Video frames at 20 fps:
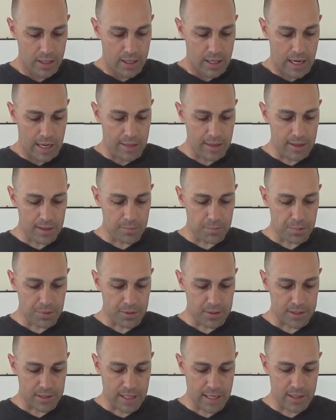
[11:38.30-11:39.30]
And then
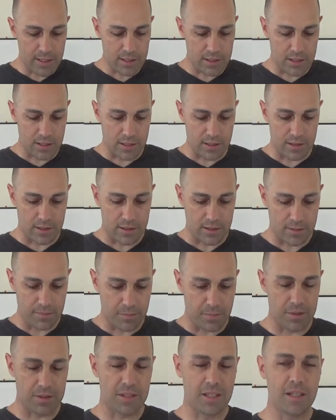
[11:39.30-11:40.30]
percentages.
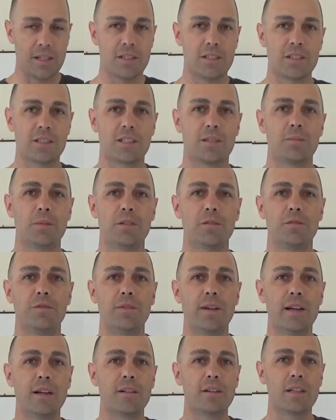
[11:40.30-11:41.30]
Percentages can be
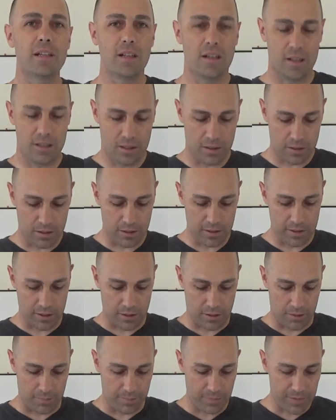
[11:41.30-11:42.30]
very
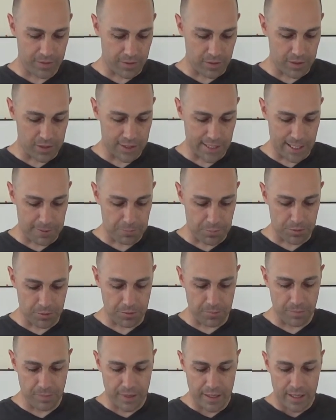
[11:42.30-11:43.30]
unclear. For
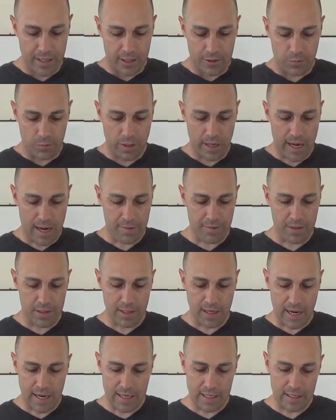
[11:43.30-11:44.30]
example, we have a
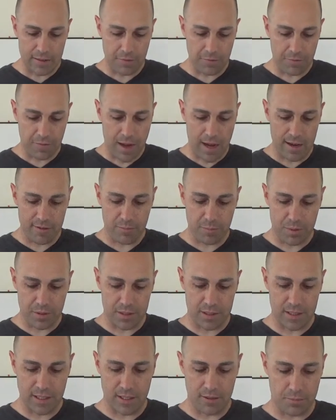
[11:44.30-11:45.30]

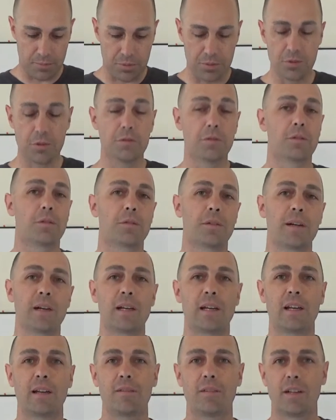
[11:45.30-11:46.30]
95% approval
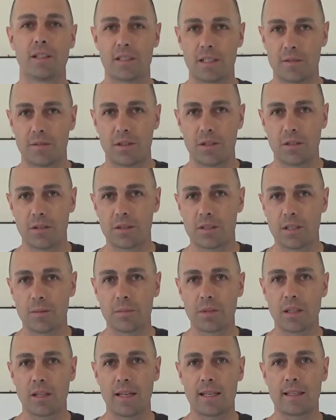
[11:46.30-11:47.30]
rating. Have you guys ever heard
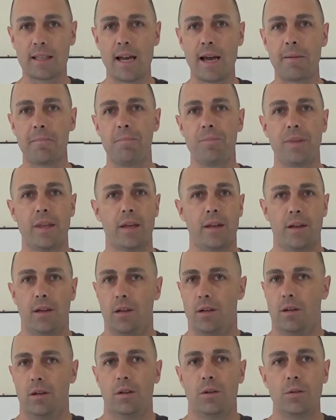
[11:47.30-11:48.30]
something like that?
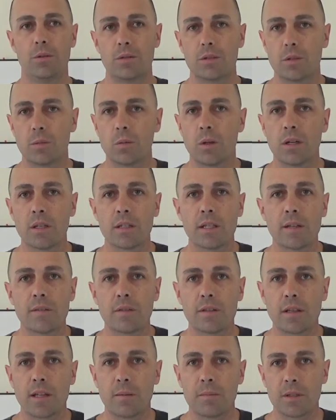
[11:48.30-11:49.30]
Who's the one
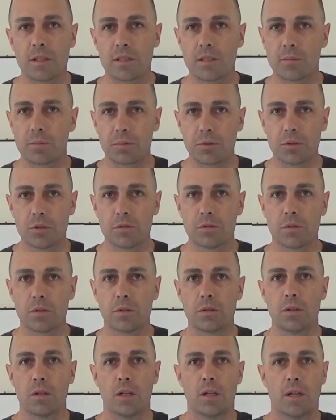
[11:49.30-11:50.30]
giving them this
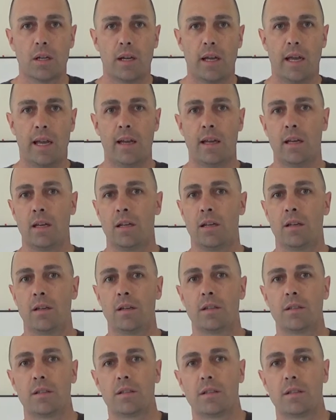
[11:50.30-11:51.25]
approval? And